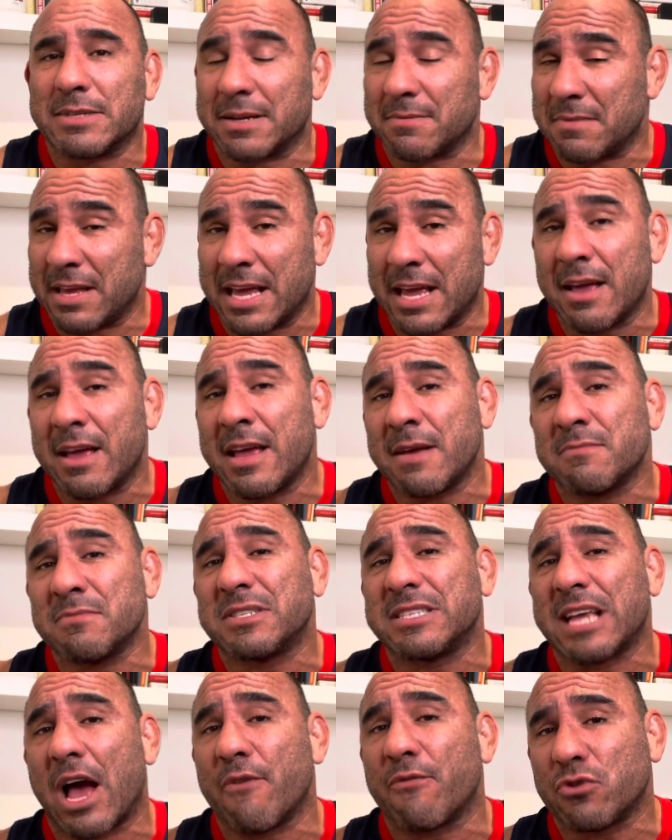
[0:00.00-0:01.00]
And he
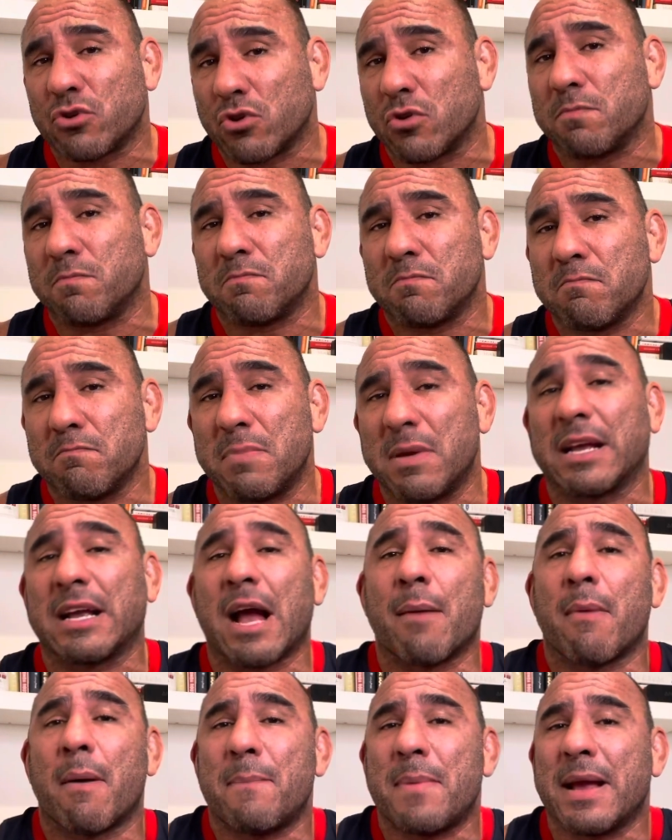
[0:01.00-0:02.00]
himself should
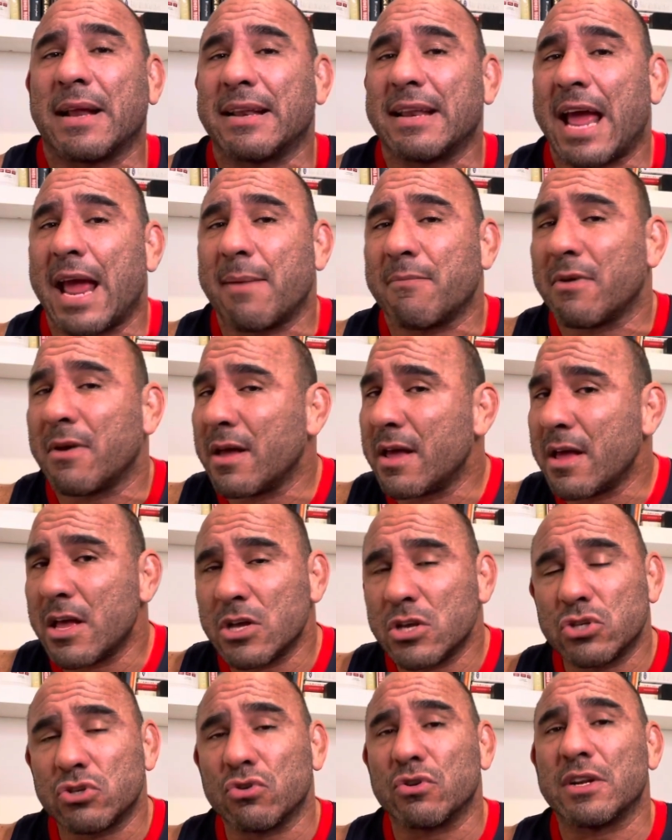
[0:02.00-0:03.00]
become a big name
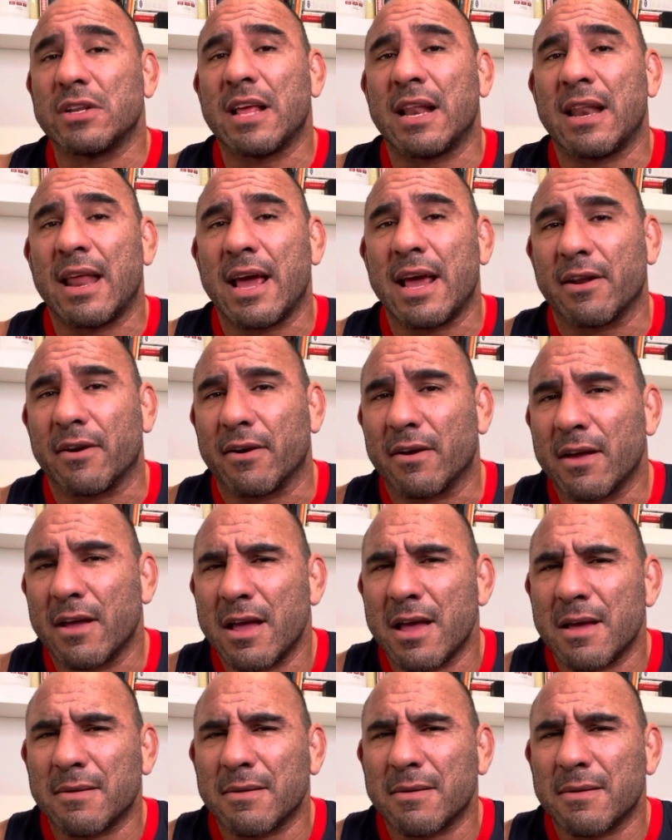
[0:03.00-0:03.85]
sooner than later,